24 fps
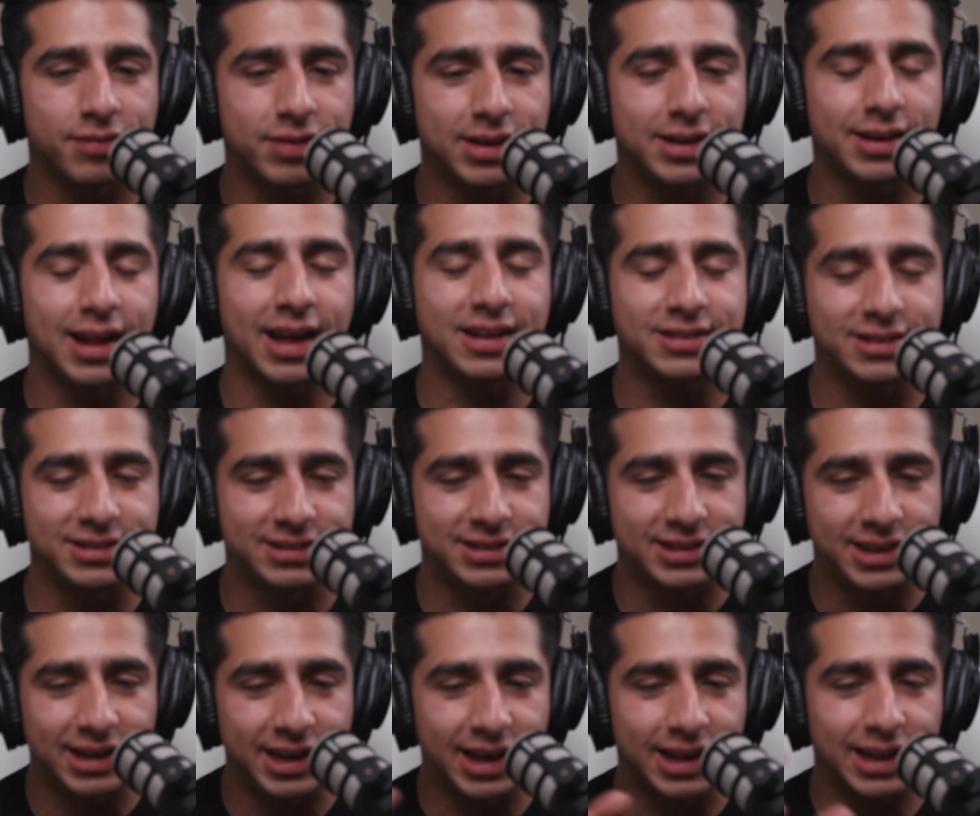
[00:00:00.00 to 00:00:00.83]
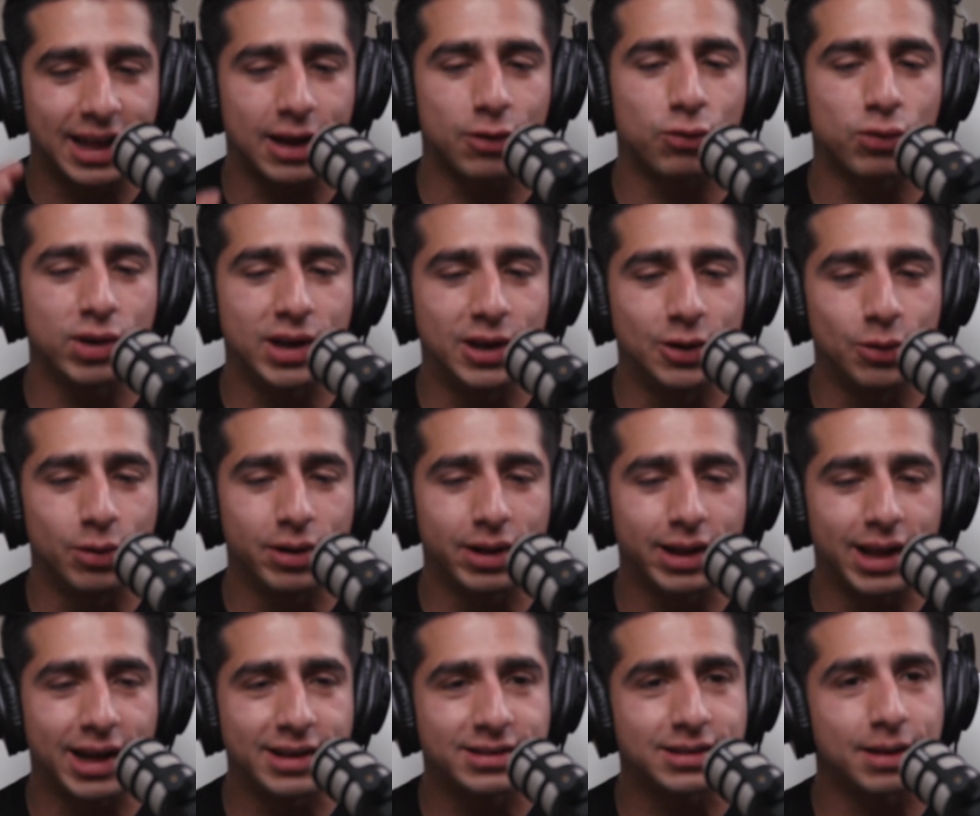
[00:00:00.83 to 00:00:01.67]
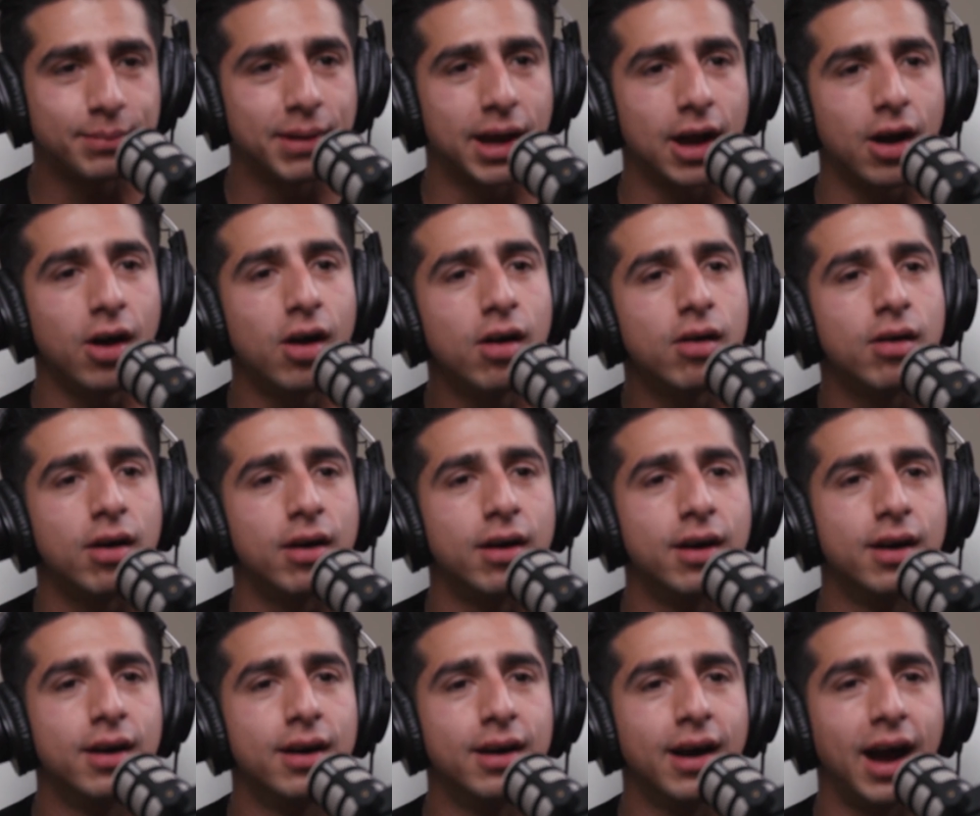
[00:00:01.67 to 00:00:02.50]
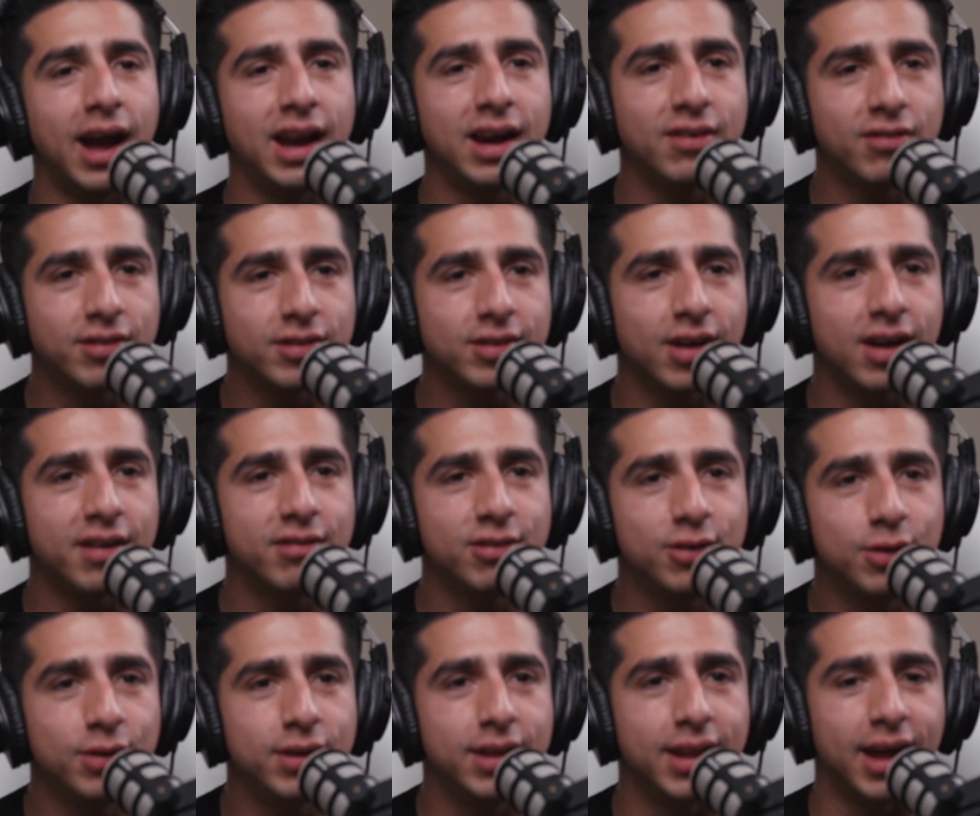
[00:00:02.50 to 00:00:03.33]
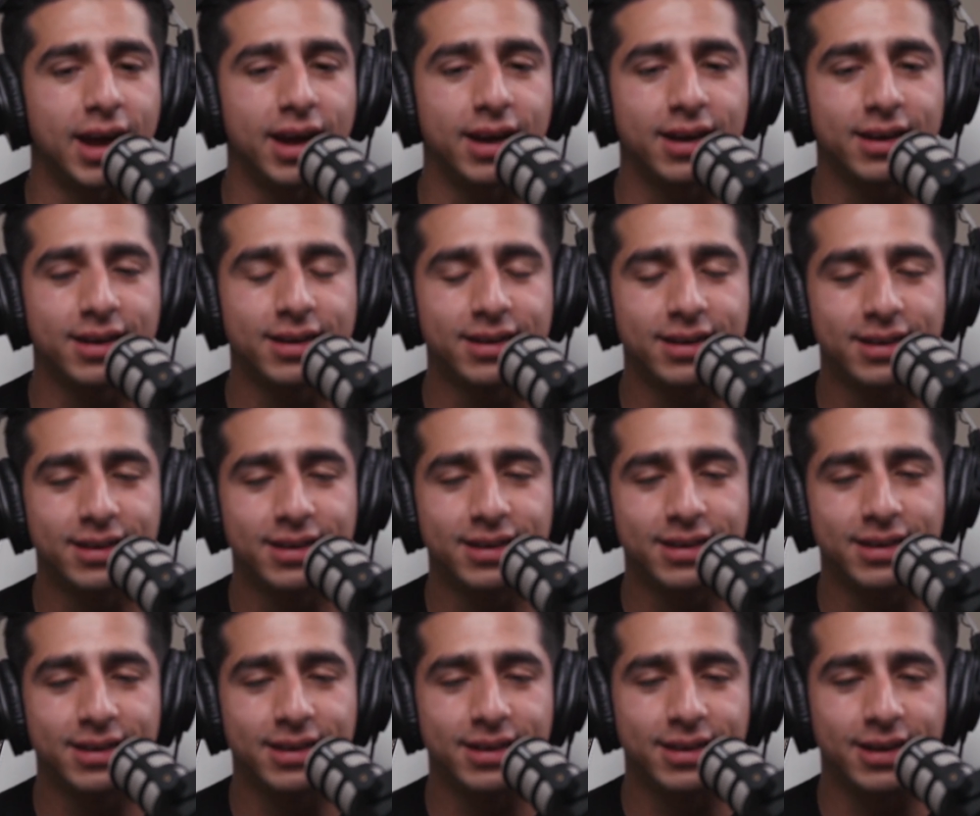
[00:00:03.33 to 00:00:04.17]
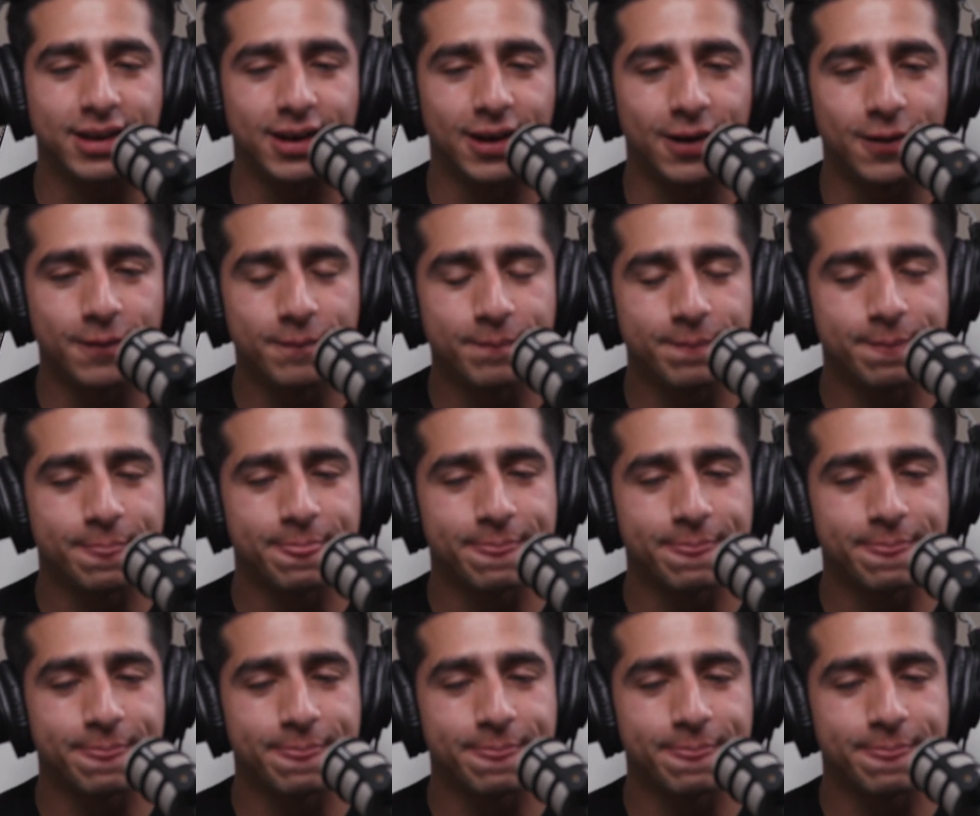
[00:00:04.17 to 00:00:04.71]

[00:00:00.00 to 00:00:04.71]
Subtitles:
and like to see it like reutilized, I'm like, oh, I never thought of doing that. You know.